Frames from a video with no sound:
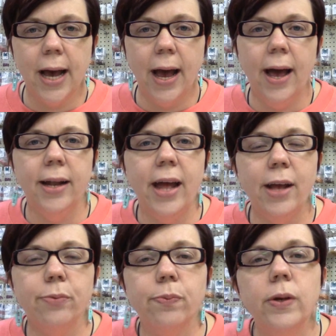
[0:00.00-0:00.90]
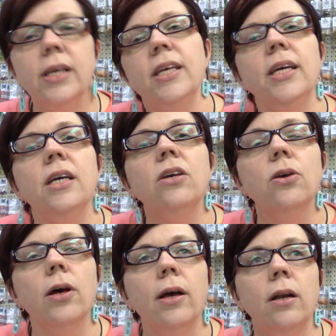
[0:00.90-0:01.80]
I had a really
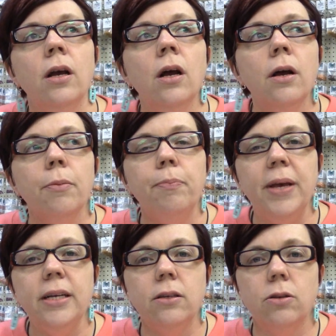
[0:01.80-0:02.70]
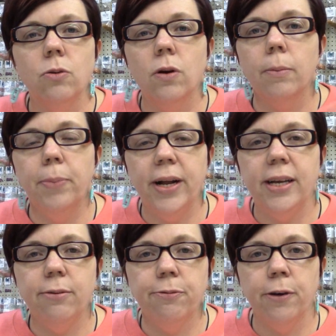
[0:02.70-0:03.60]
good bead store
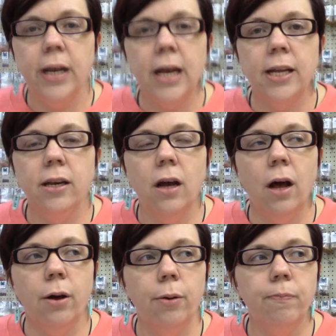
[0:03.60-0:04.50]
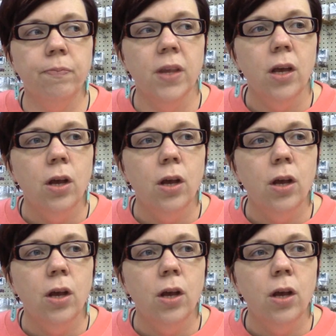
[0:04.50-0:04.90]
buddy friend um,